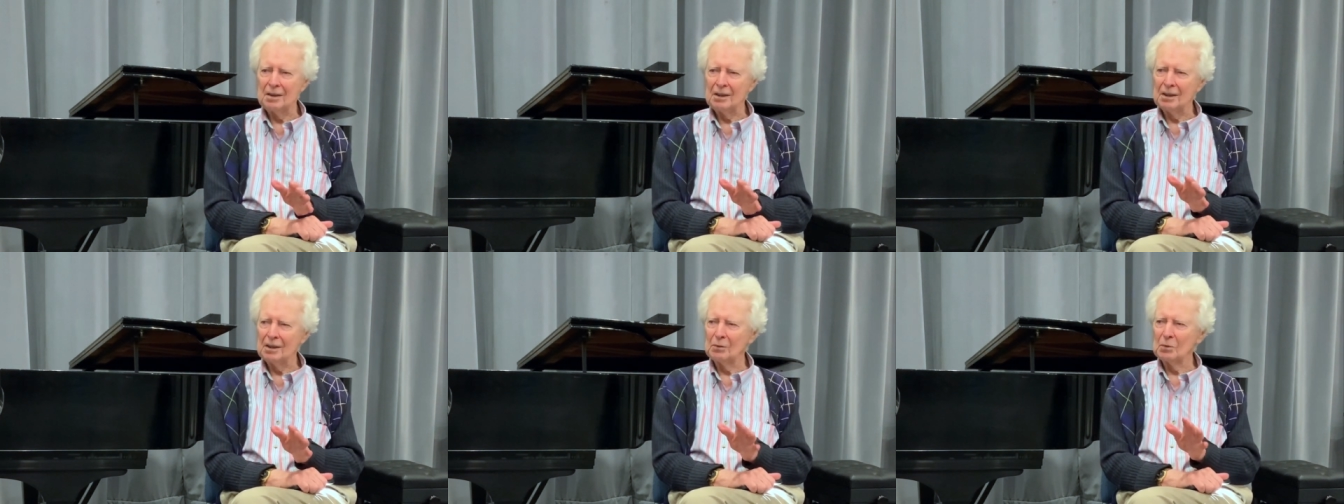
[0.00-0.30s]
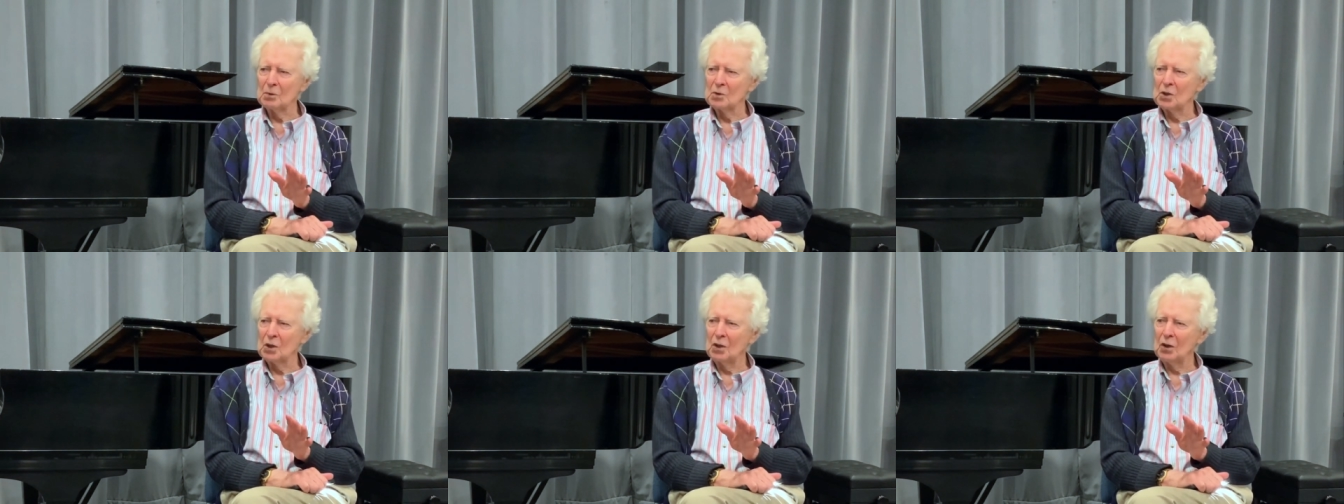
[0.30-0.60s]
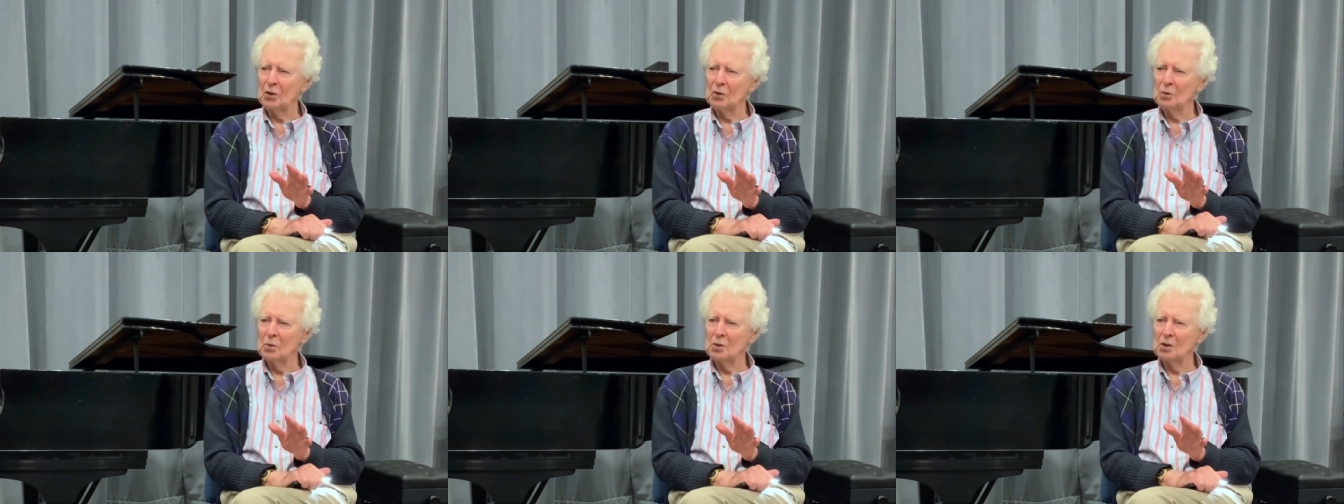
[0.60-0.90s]
It was
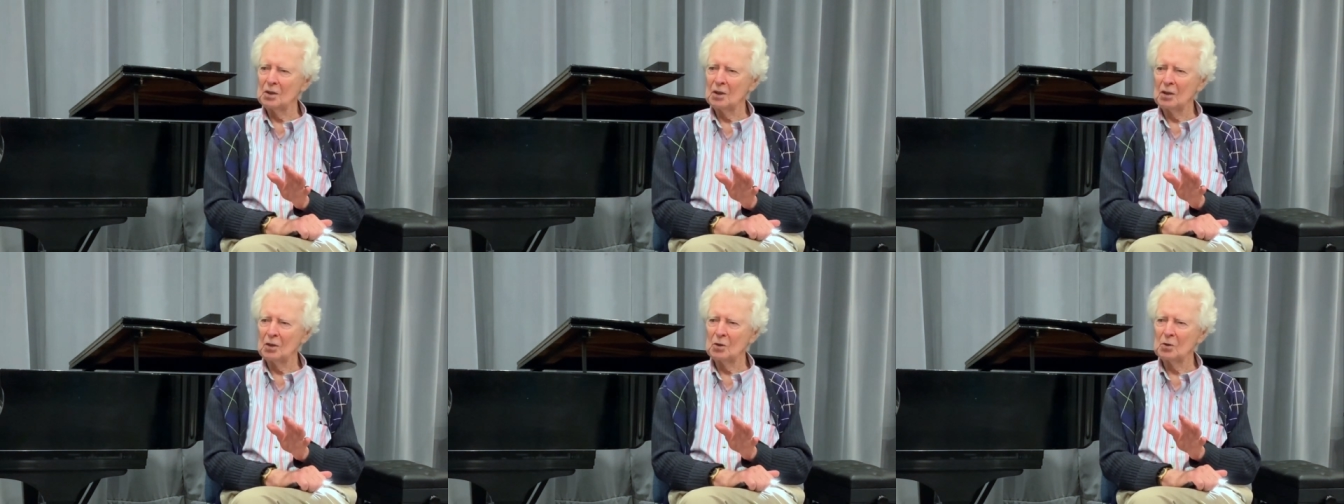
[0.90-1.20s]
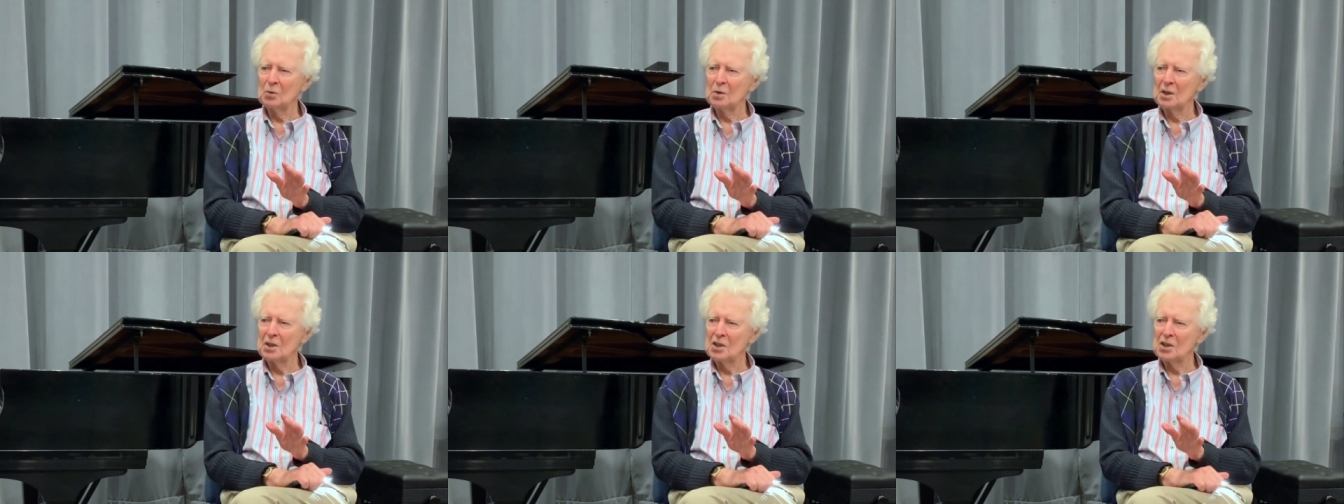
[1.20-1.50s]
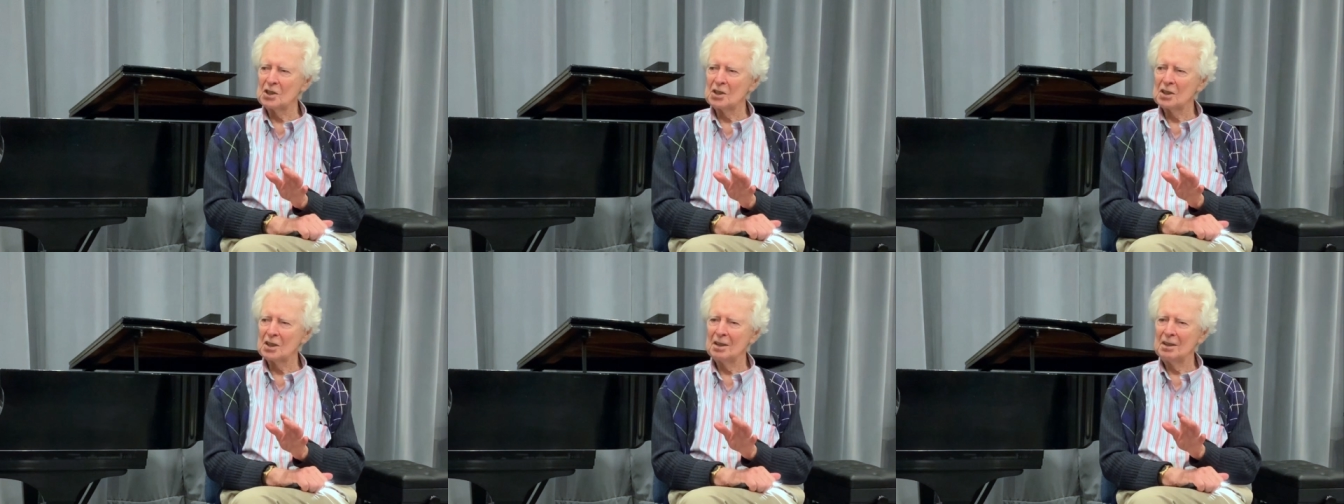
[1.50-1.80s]

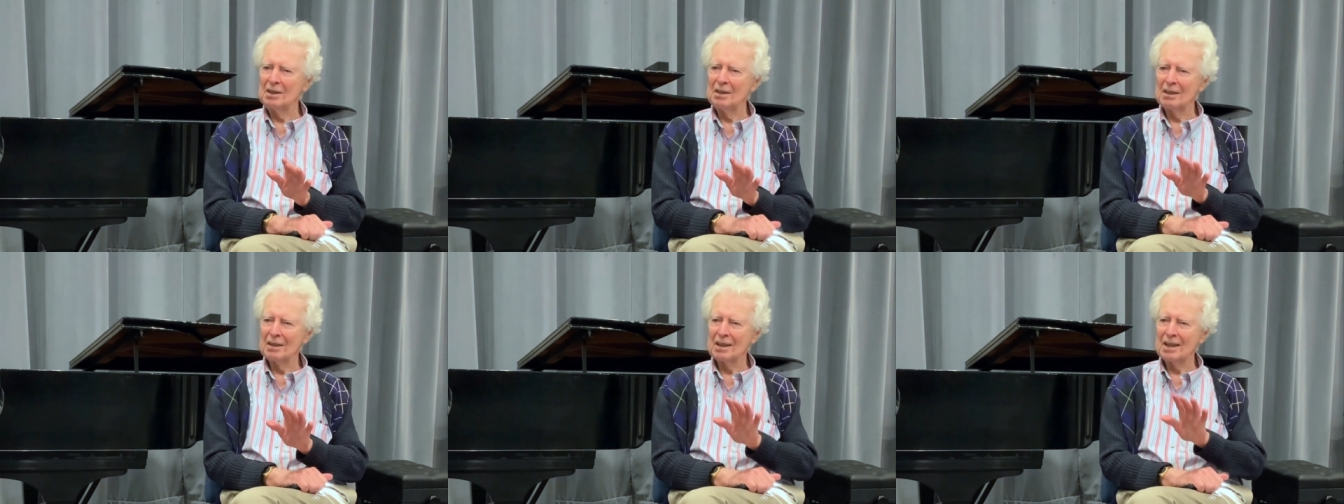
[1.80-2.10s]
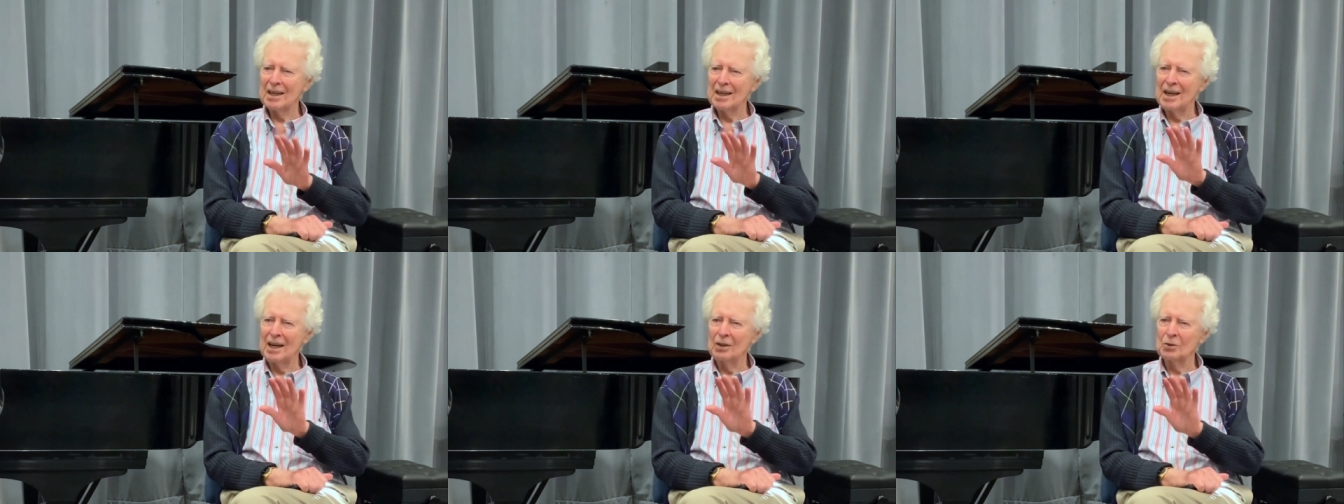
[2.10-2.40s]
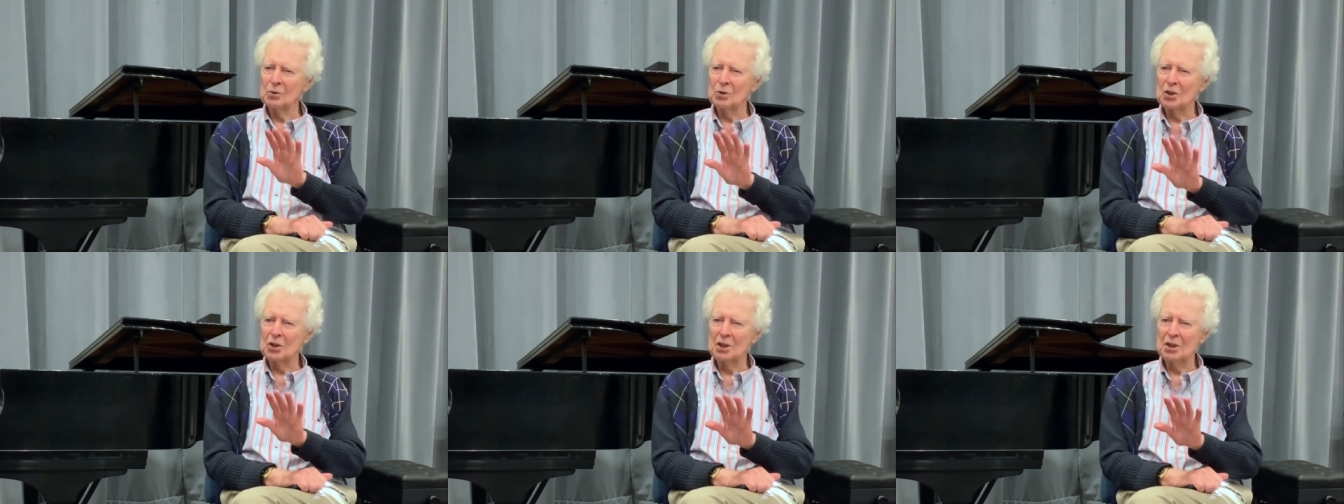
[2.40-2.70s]
always
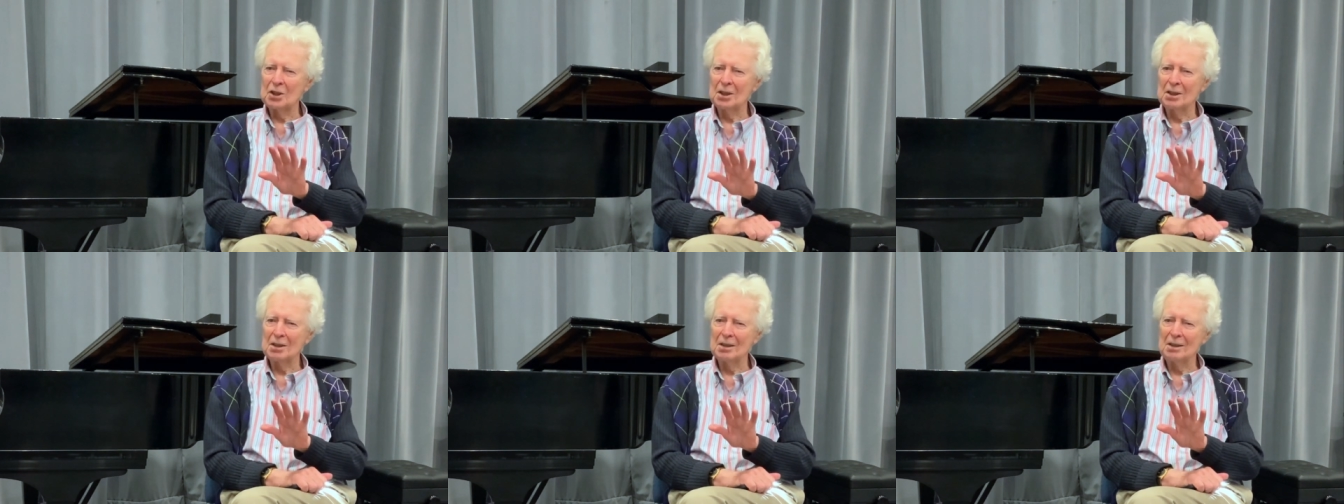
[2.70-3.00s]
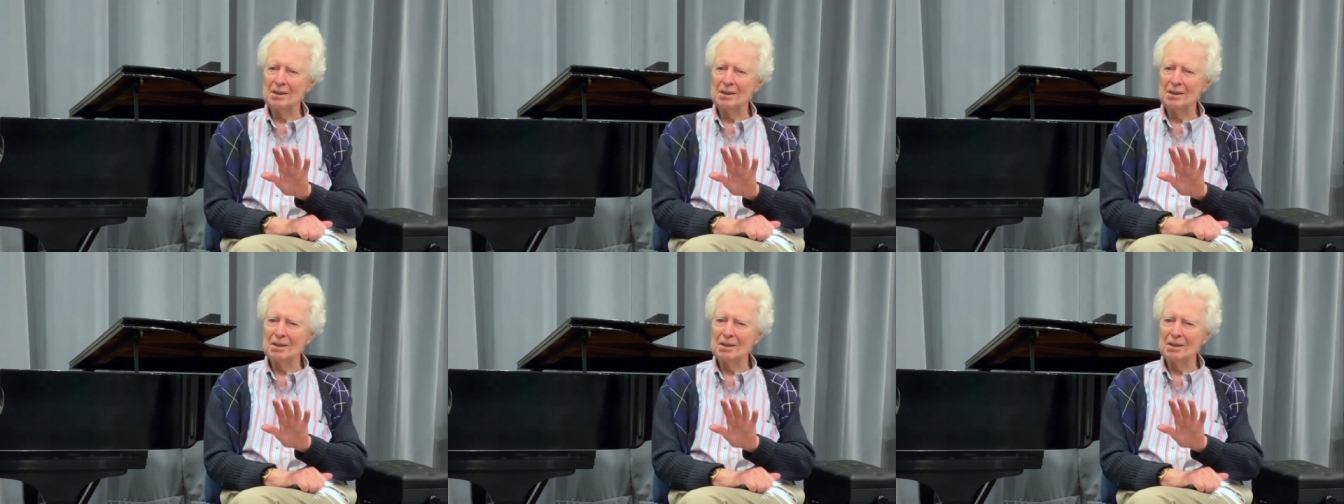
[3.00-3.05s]
couched